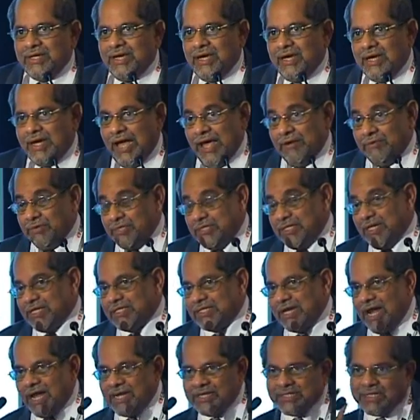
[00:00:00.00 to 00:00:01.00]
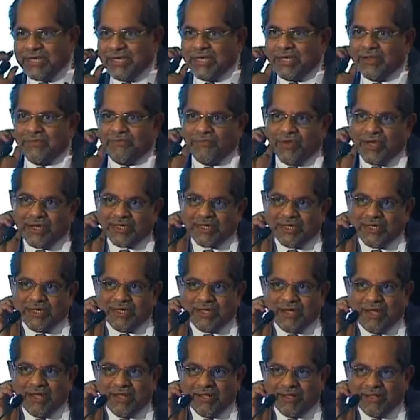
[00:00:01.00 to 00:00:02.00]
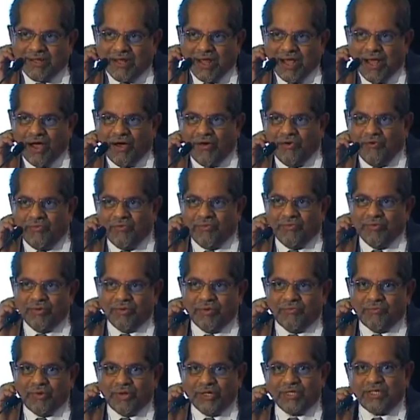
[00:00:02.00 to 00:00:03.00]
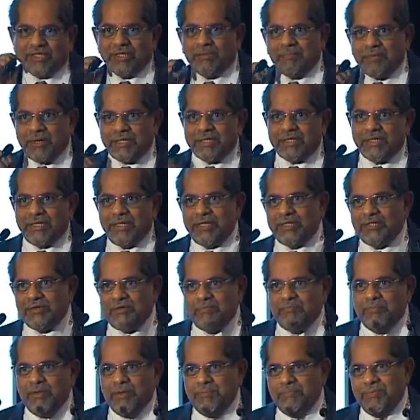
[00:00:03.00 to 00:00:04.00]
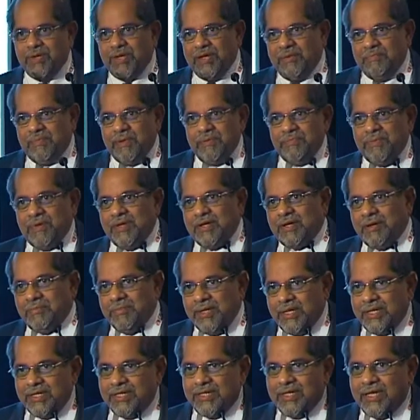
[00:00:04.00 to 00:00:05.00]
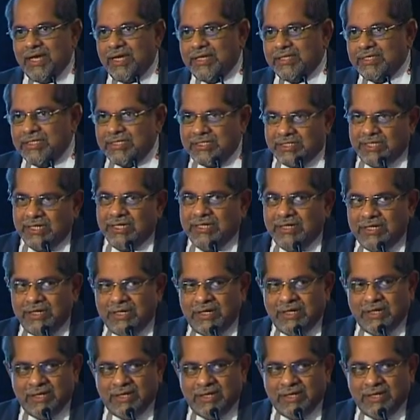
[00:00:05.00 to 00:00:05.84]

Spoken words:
I was just asking, in fact, Shrikant, what is the percentage of BPL people coming in the existing